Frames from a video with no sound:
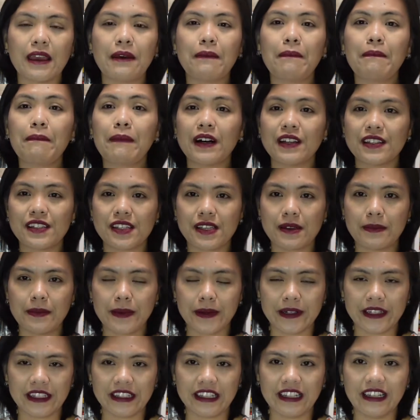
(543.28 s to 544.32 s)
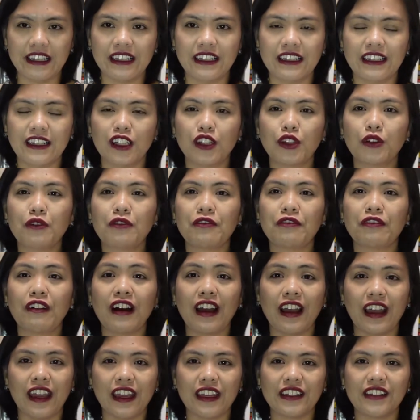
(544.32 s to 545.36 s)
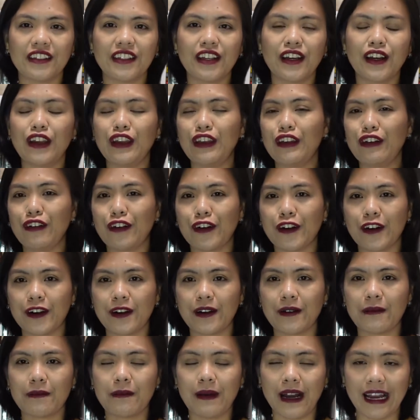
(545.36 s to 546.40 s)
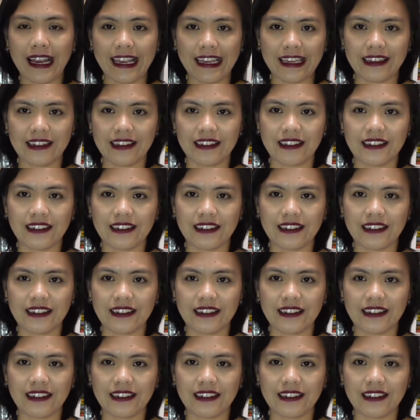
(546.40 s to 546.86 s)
impossible to find your bike.